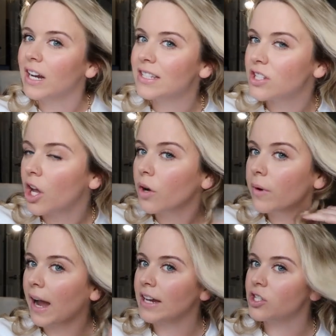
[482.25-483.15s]
guys know
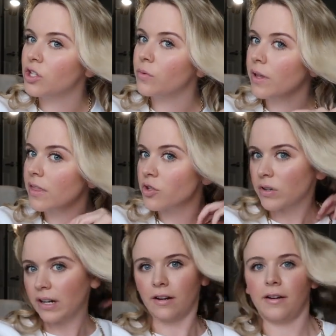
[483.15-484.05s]
what I do with the
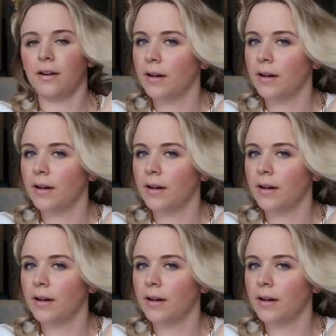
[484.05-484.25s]
straightener.